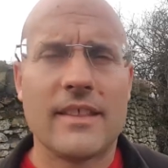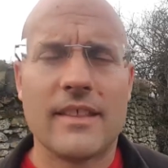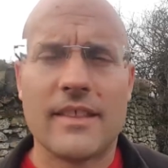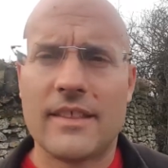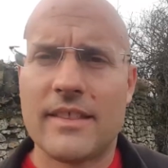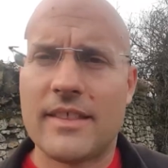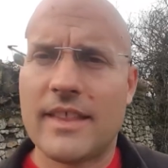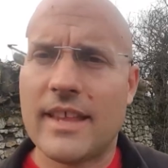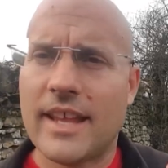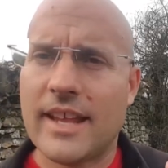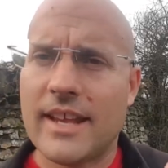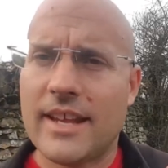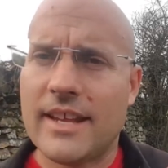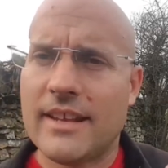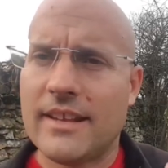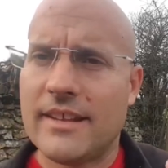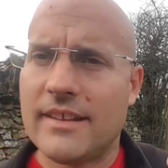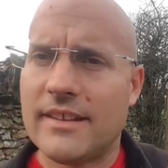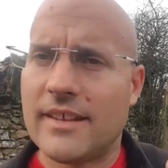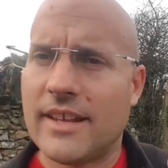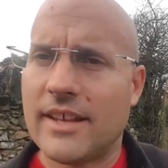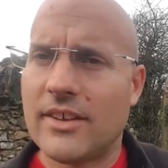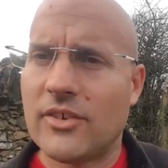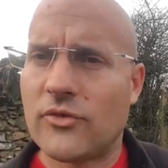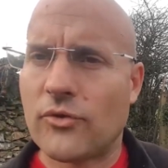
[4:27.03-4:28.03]

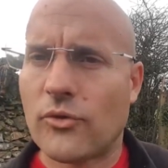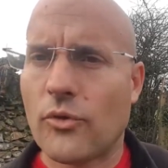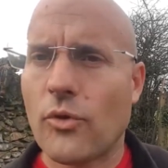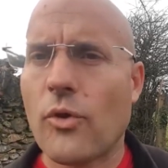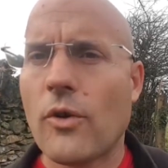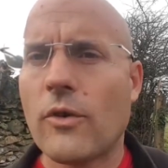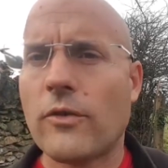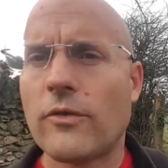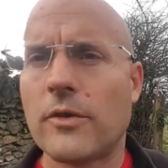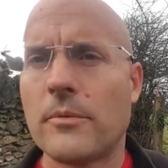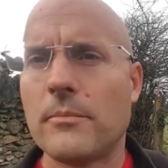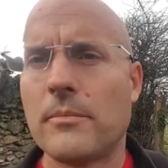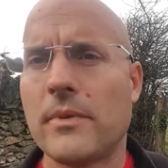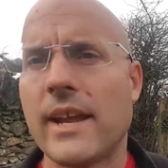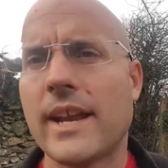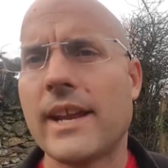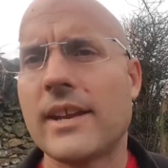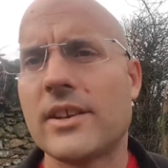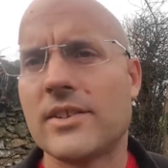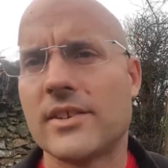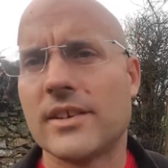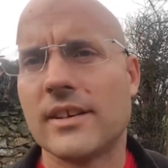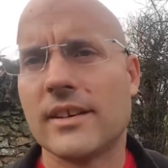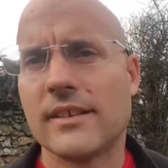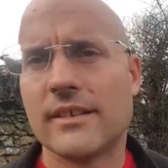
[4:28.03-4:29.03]
They draw from
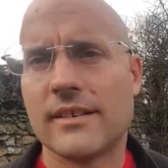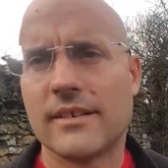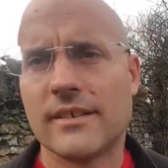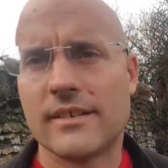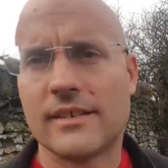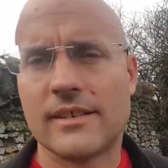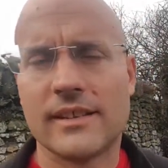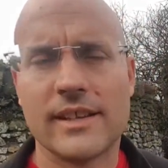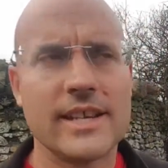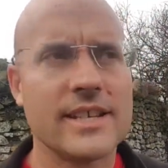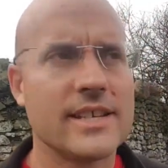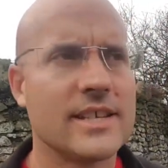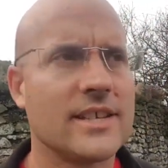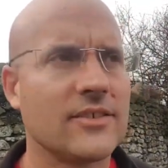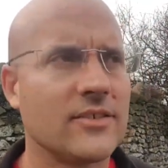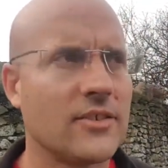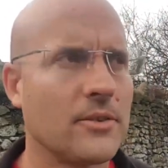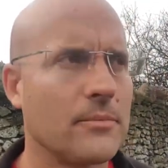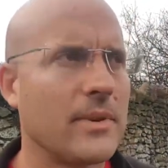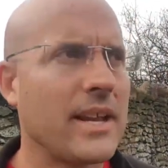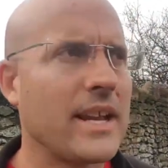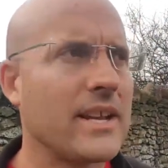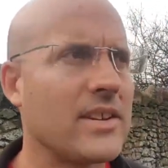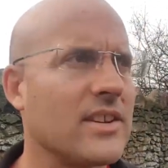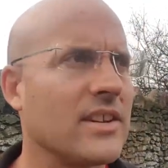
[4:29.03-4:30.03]
nature, lessons
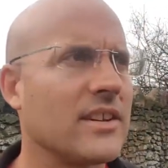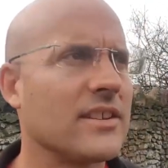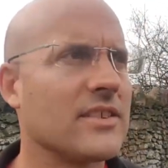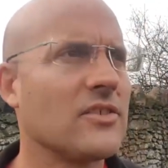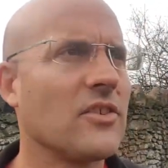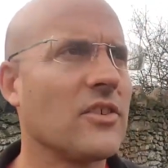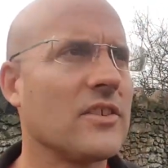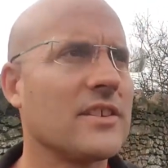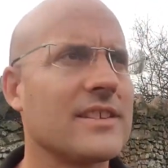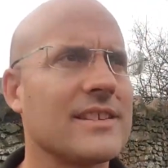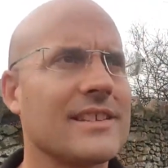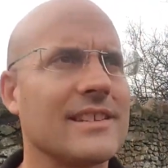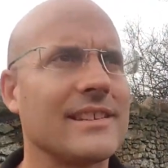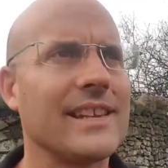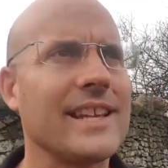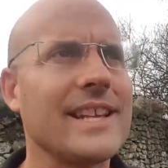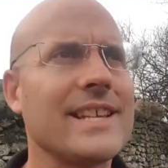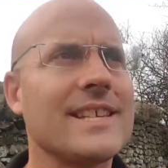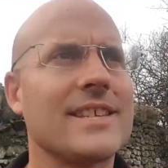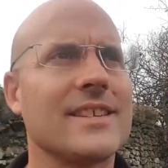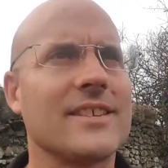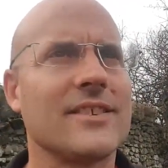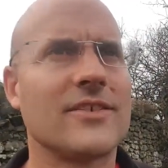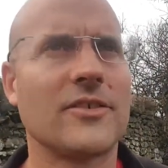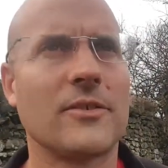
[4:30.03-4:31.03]
from nature, and it's not just
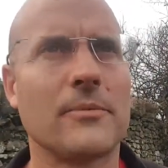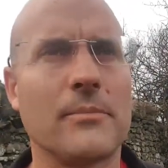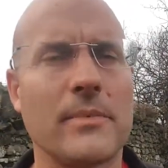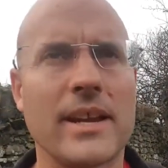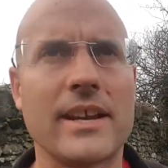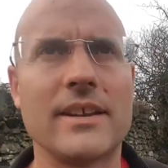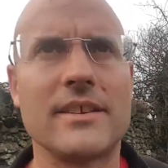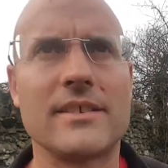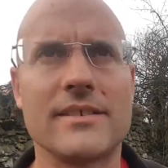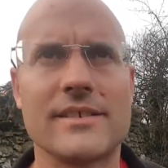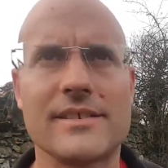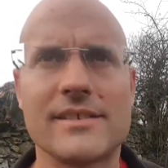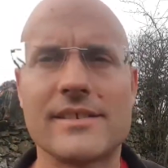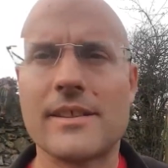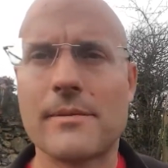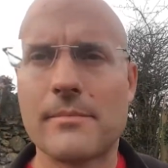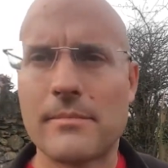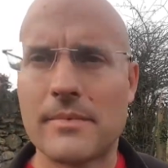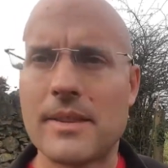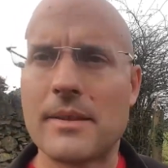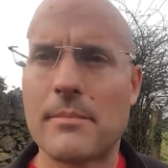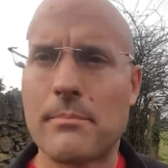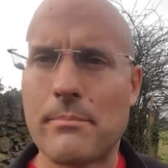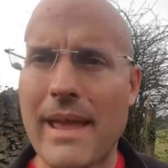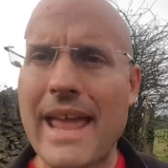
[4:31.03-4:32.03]
lessons from nature,
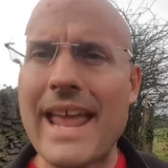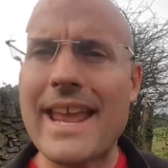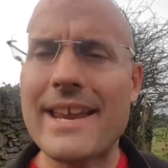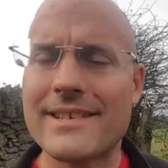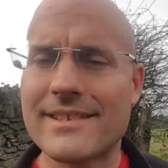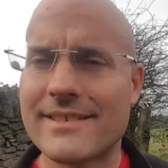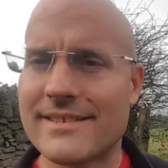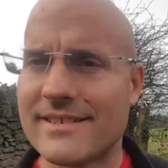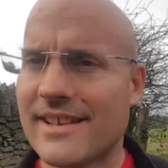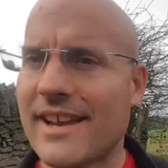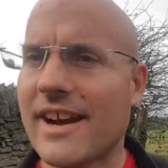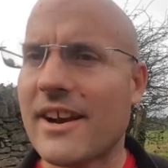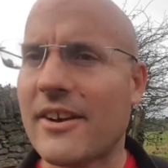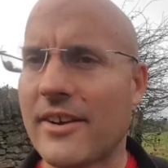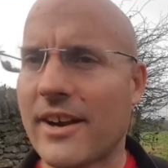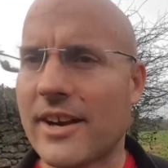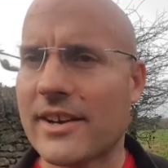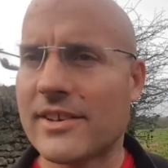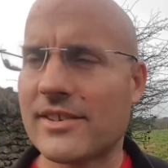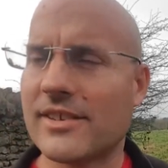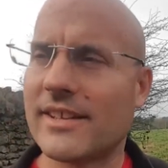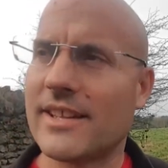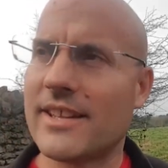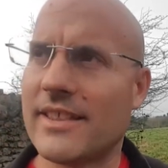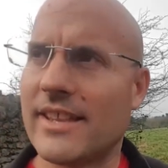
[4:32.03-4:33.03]
the patterns are
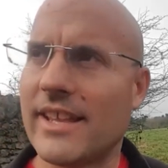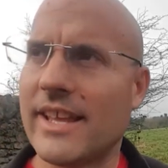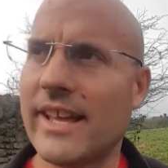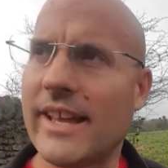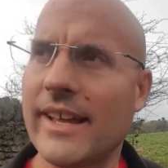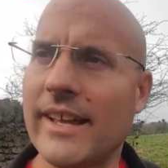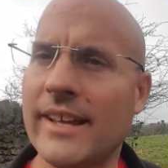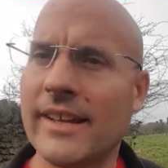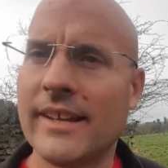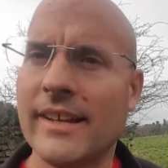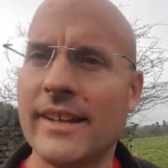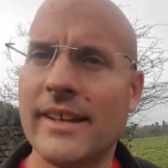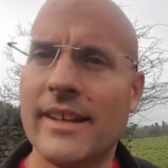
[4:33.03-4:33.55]
actually there.